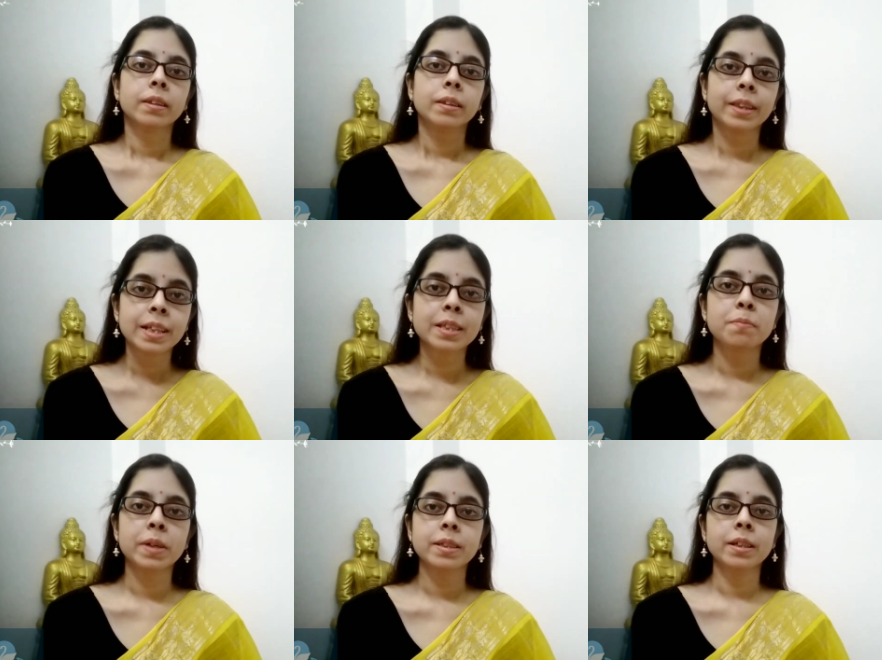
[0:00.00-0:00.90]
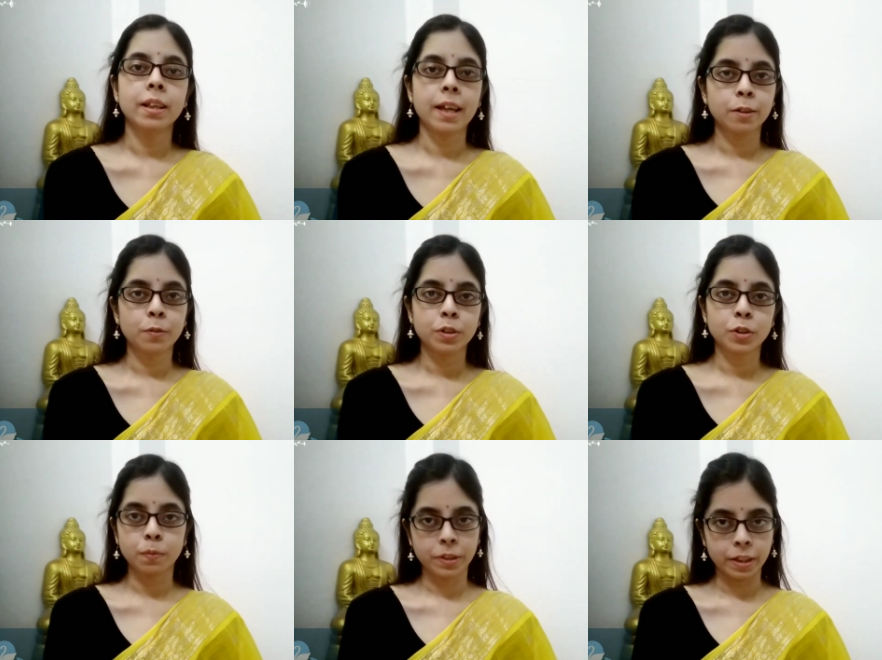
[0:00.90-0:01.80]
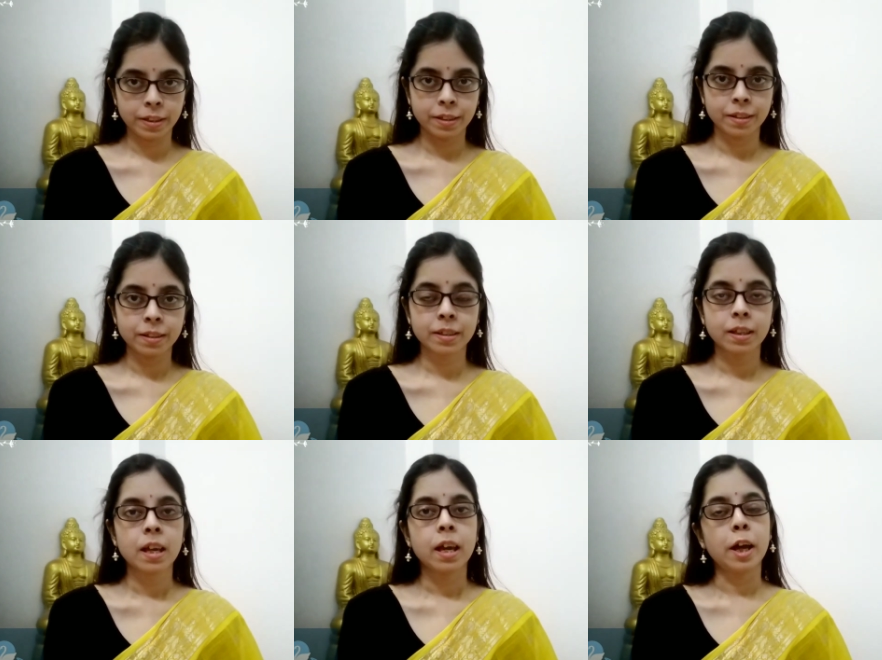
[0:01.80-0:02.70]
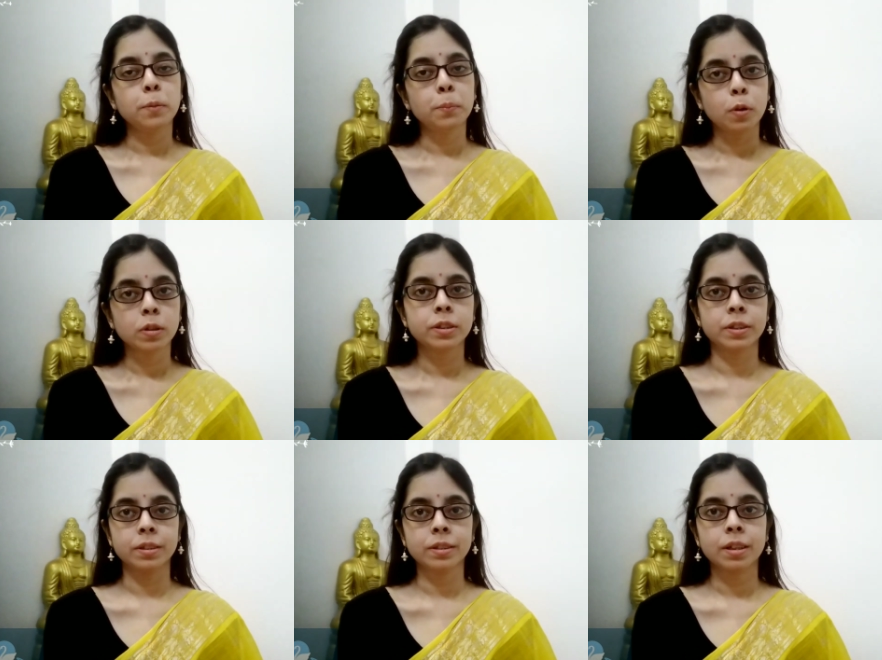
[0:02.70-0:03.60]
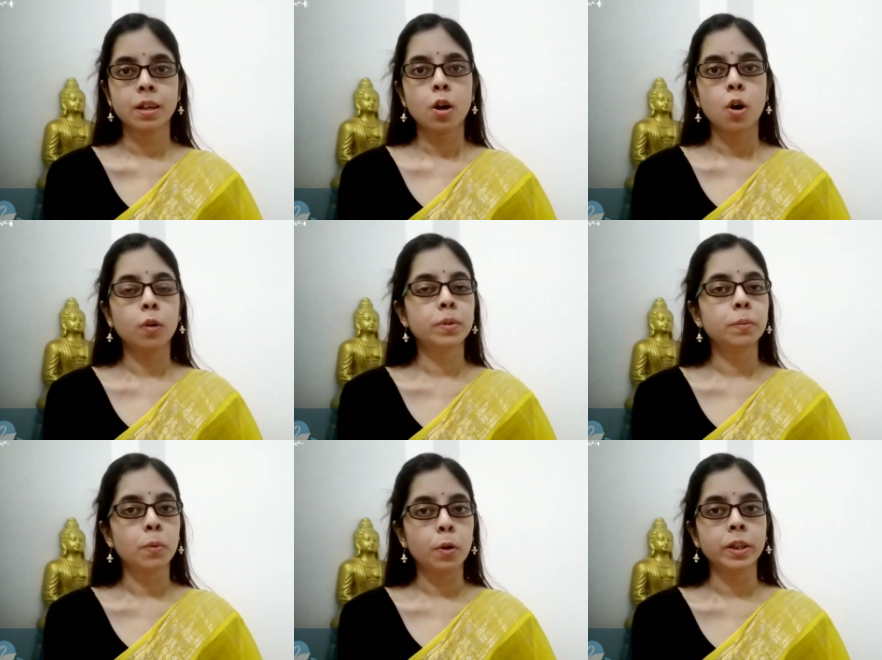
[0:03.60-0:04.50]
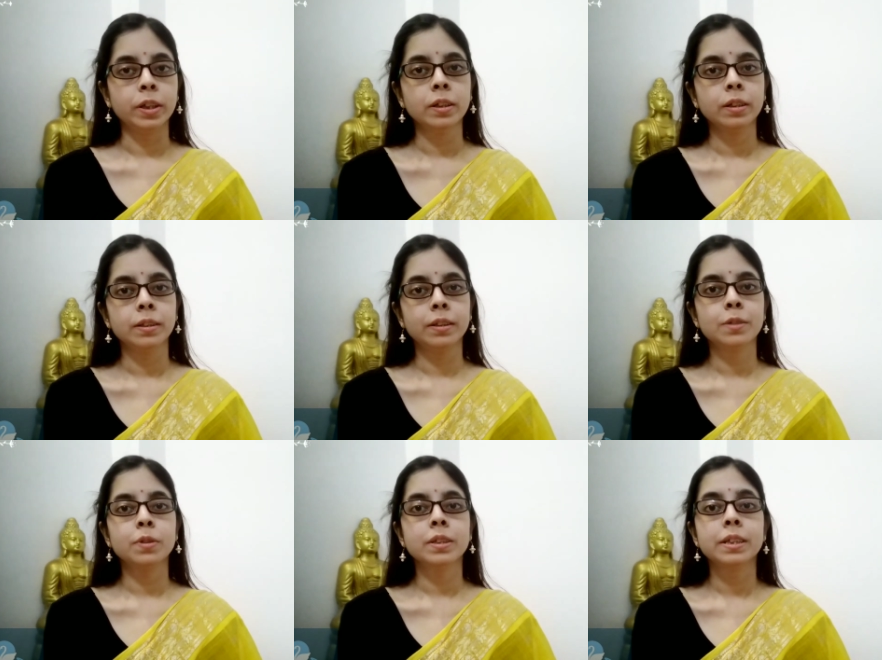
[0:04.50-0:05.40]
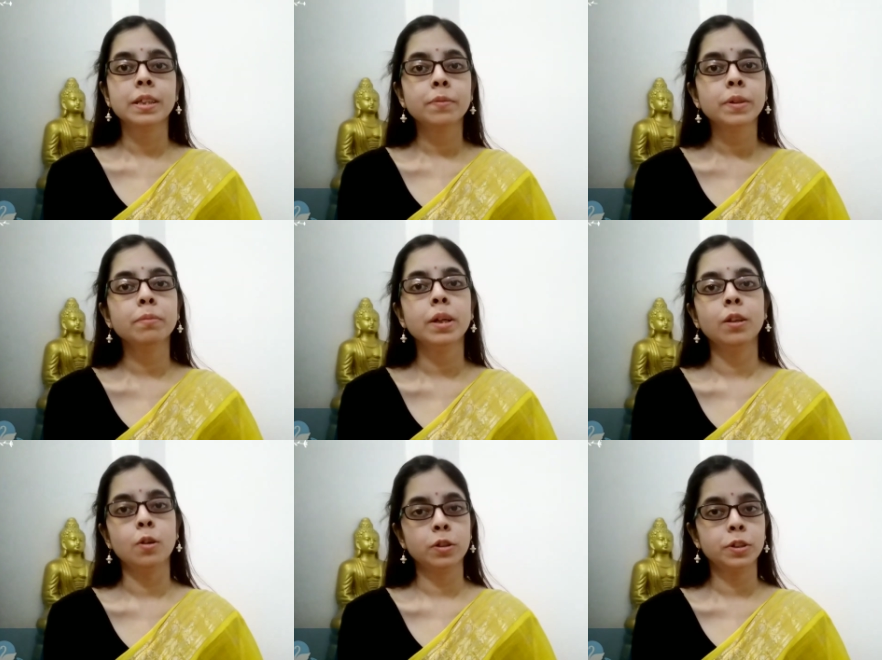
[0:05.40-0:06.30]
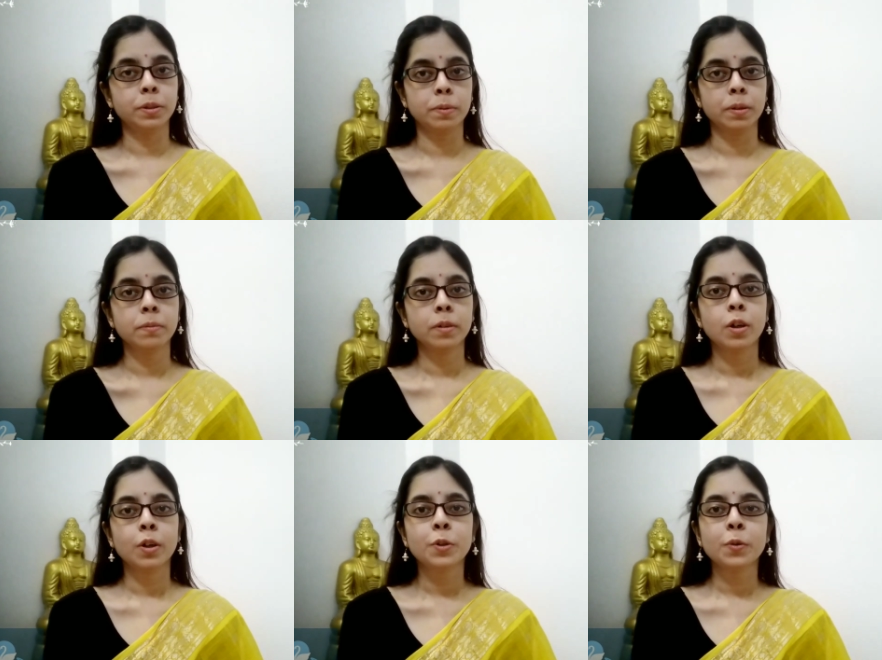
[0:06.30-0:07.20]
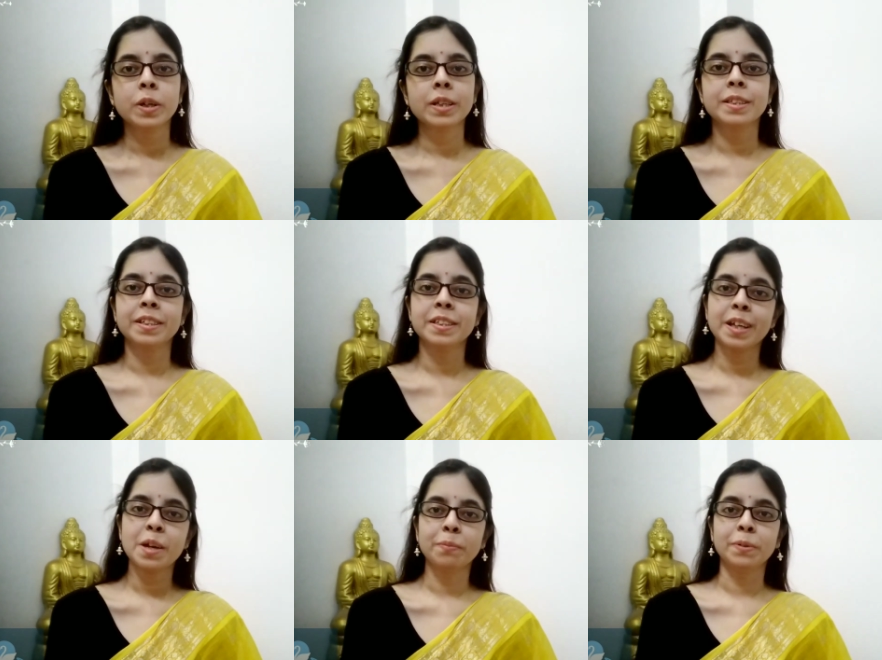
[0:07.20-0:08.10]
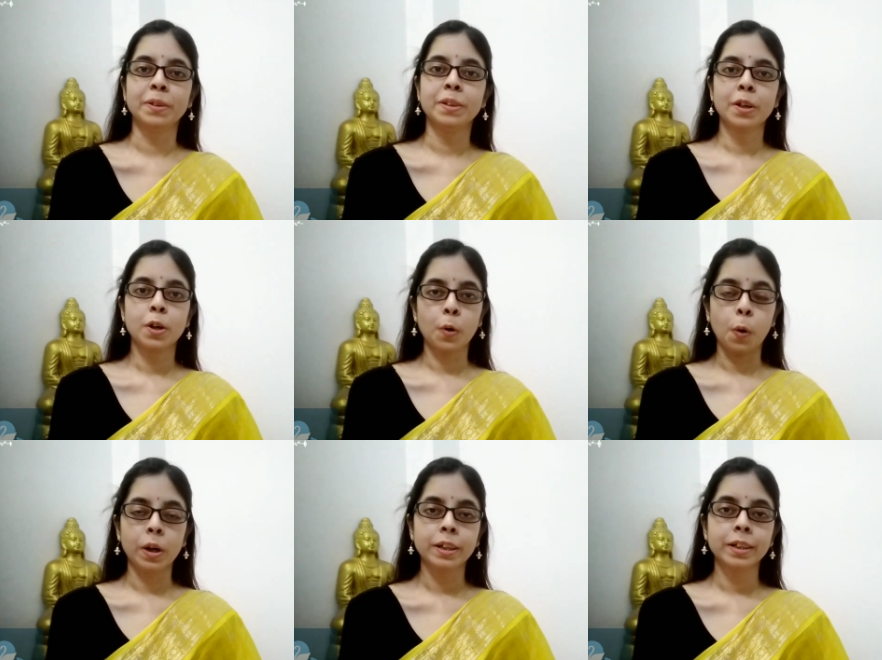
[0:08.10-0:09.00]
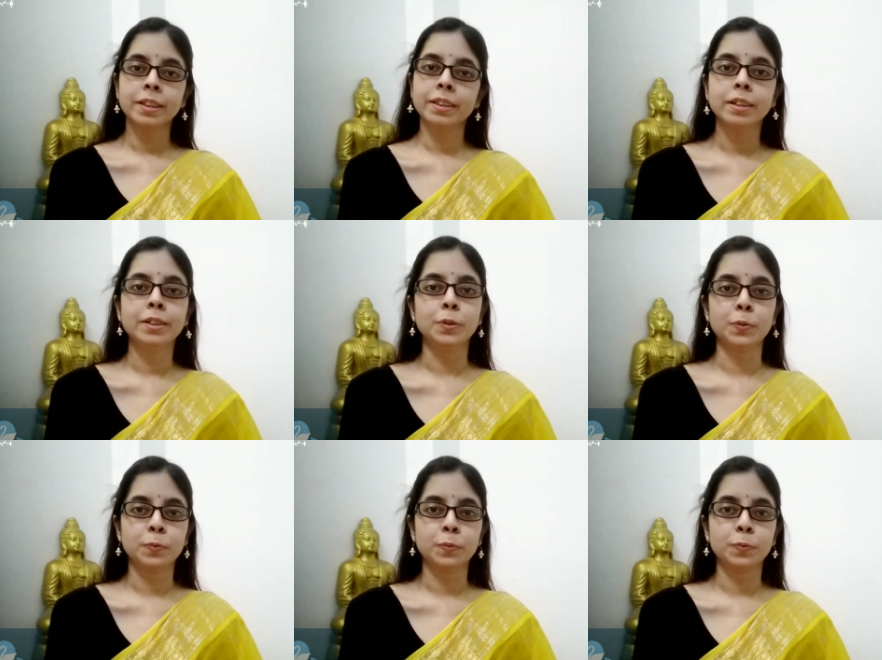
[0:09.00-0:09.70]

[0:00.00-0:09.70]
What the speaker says: This basic language of gestures and postures of the body, this was given by Lord Shiva to his disciple called Tandu.